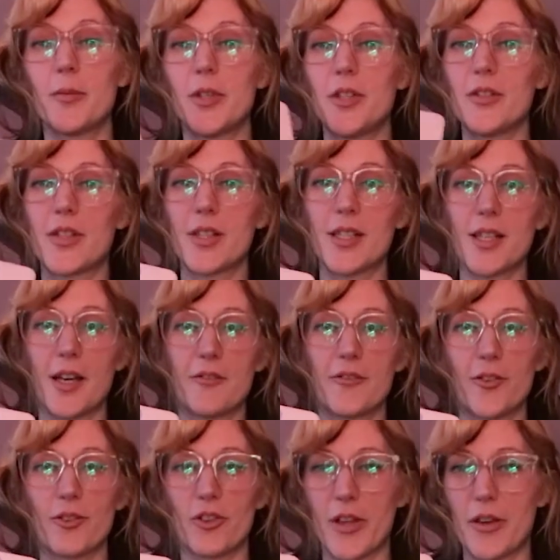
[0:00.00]
gonna use this
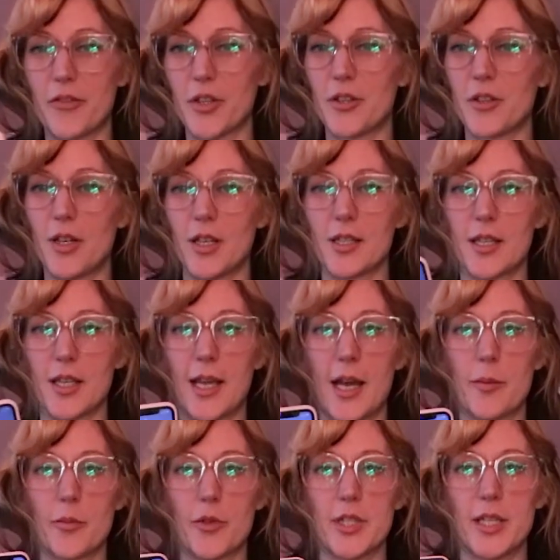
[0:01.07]
iPhone 11 as the
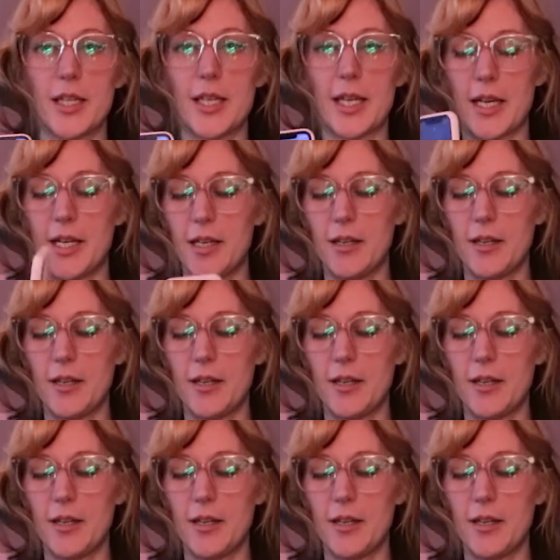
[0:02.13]
camera today.